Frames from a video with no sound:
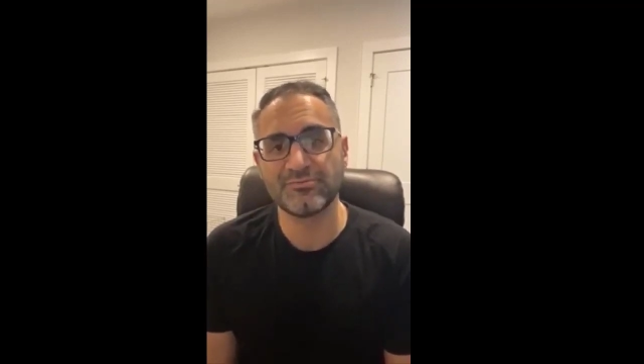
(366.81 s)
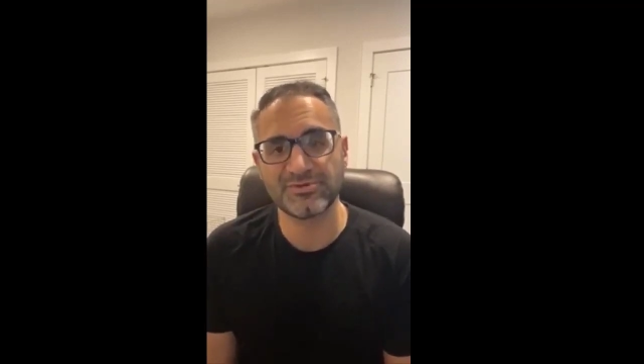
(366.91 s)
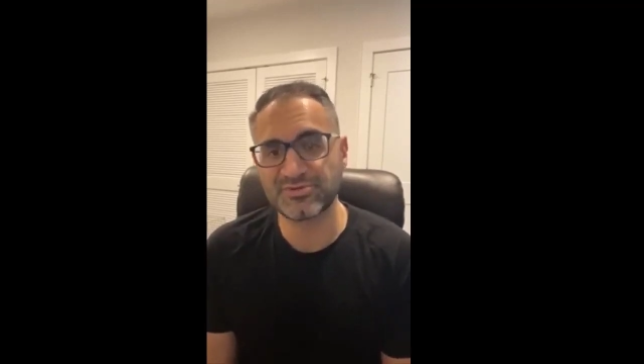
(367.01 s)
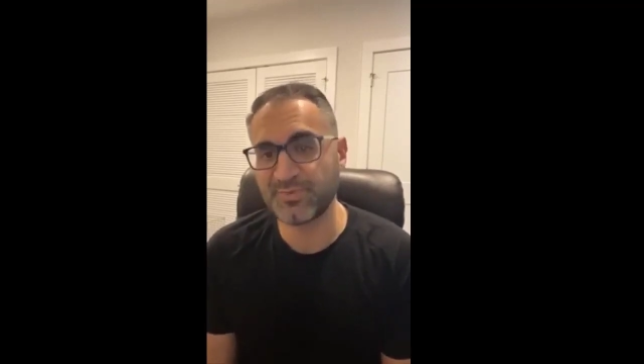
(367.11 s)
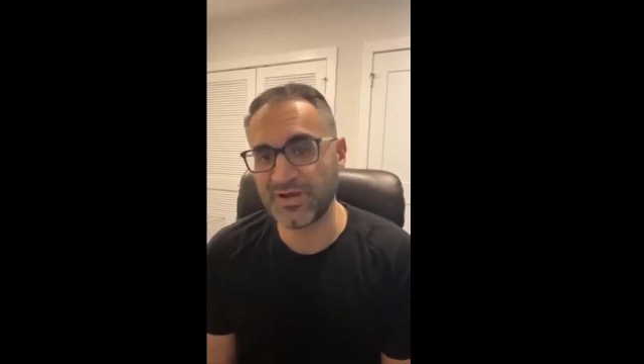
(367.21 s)

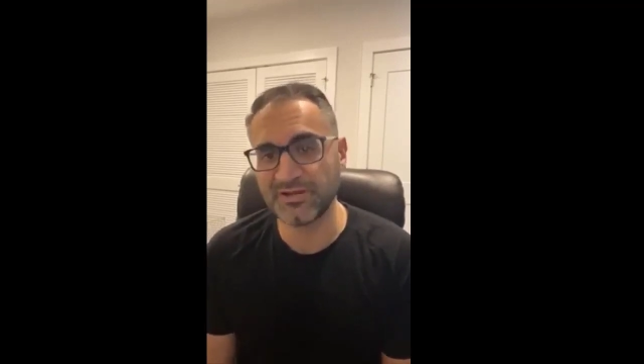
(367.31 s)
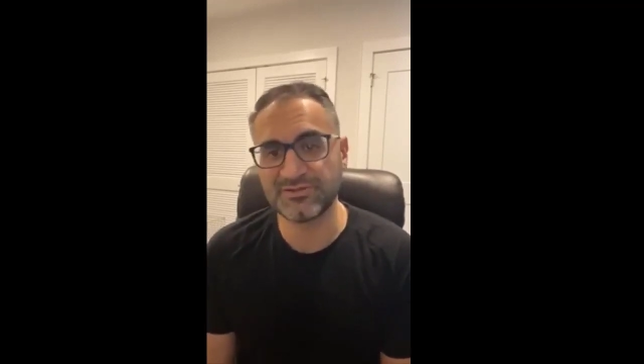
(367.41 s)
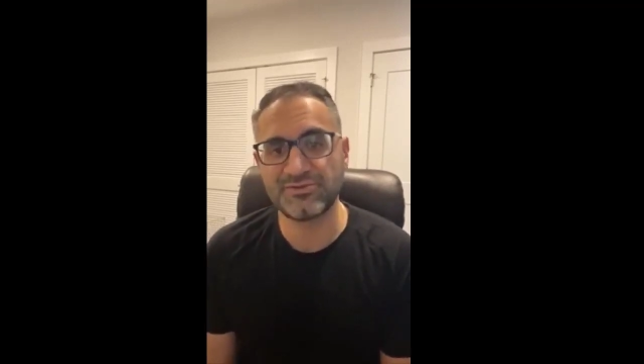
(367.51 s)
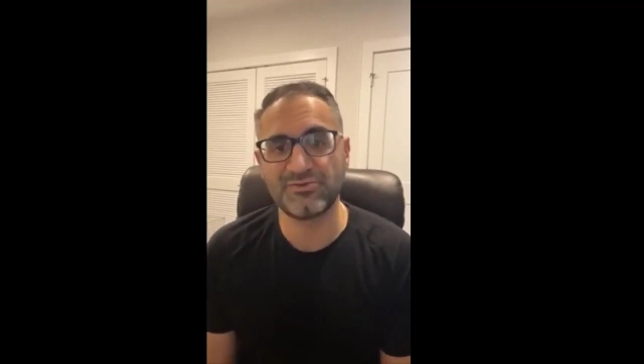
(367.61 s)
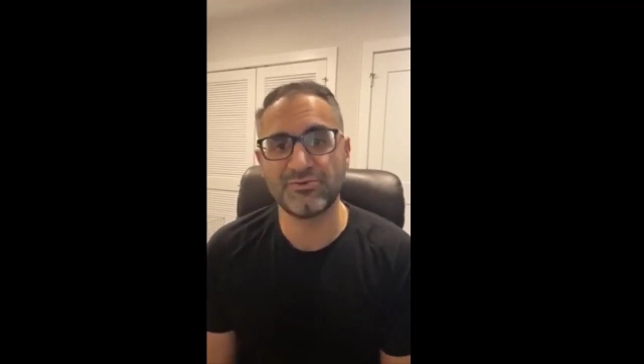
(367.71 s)

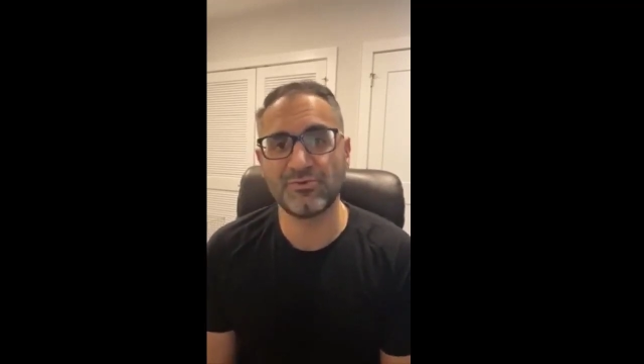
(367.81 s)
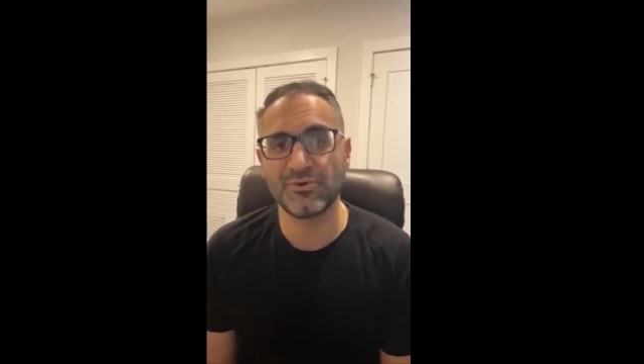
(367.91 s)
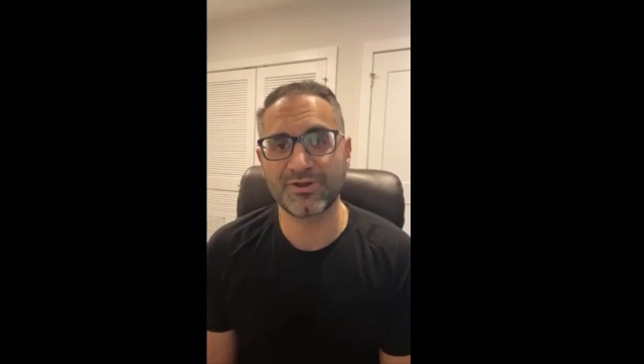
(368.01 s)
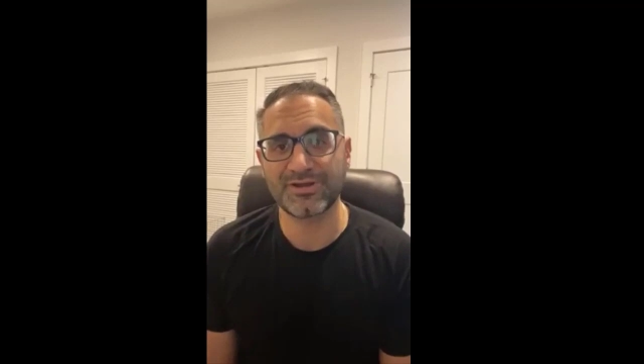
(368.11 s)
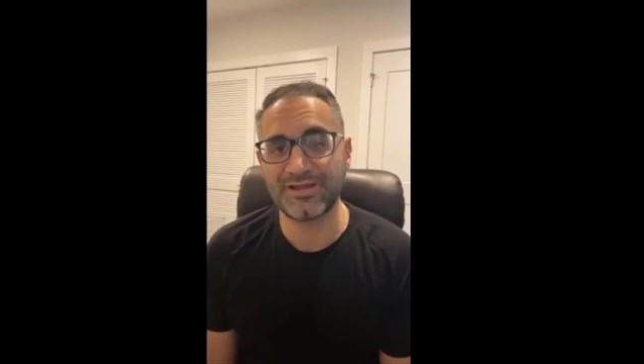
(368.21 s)
respond to
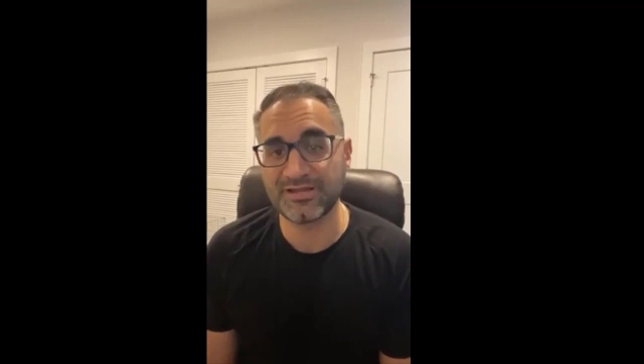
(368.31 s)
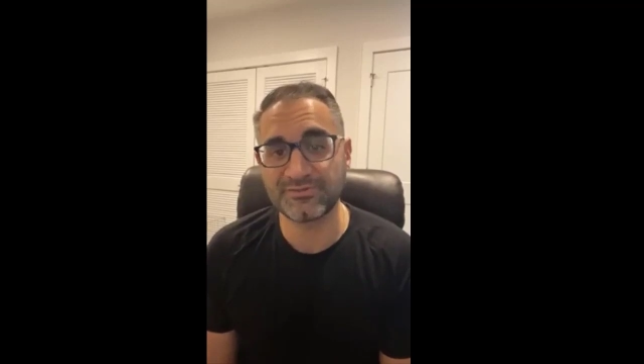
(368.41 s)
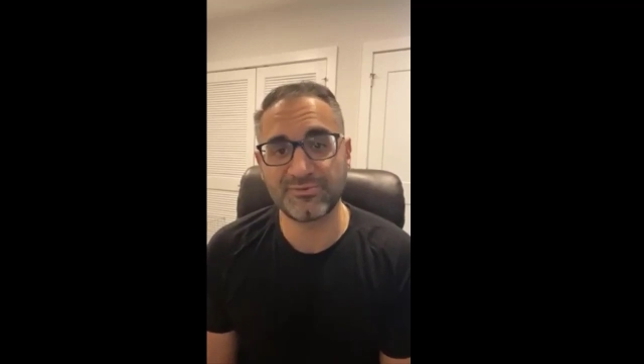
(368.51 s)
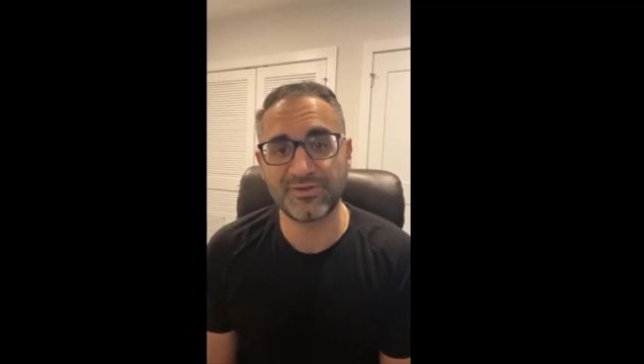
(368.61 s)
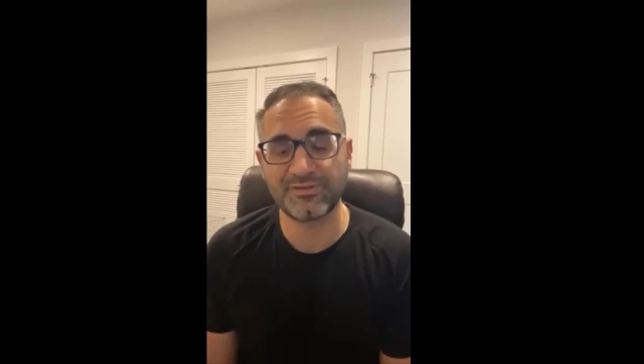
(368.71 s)
or
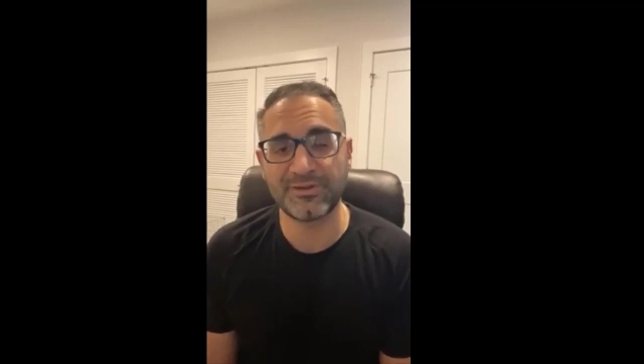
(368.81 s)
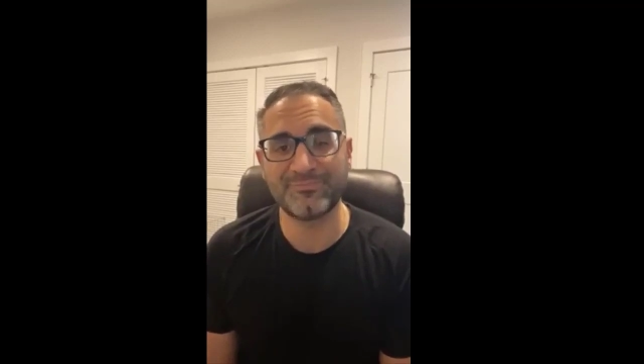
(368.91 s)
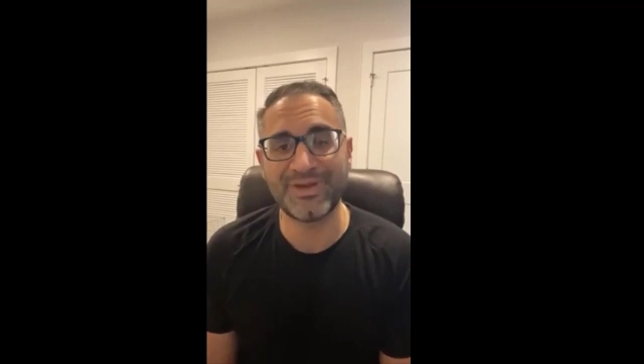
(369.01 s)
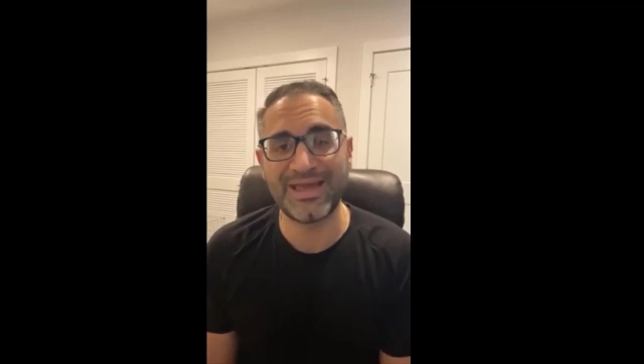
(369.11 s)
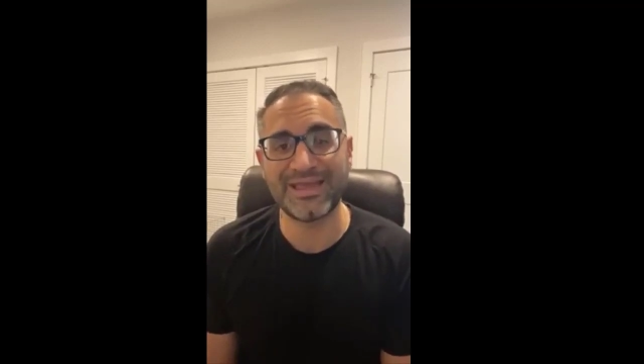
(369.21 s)
connect with
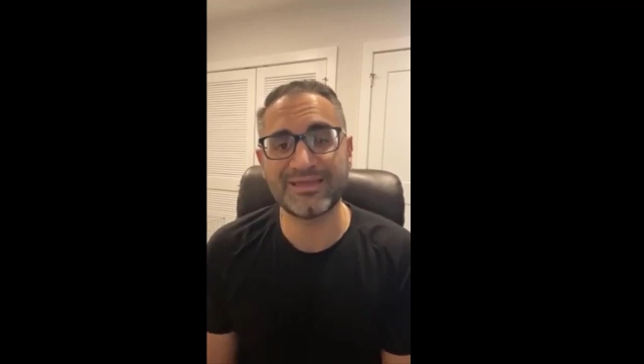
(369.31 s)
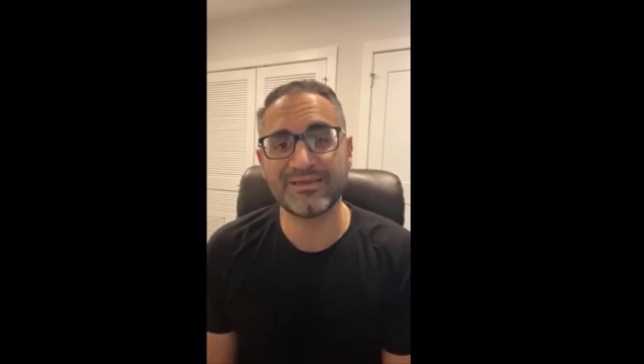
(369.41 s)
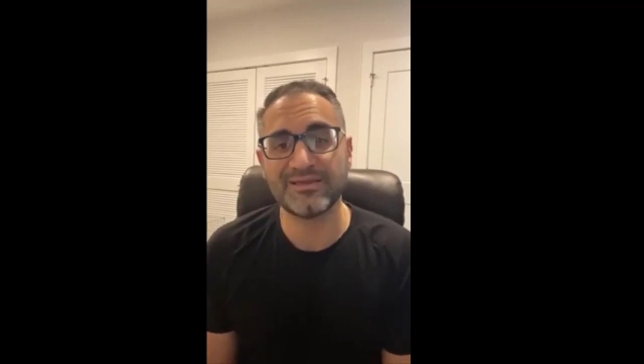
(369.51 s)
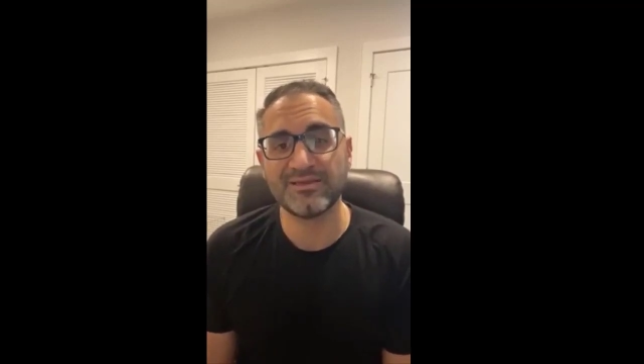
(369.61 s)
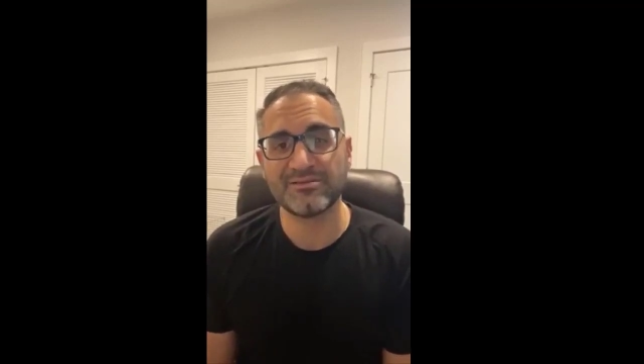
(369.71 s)
a bank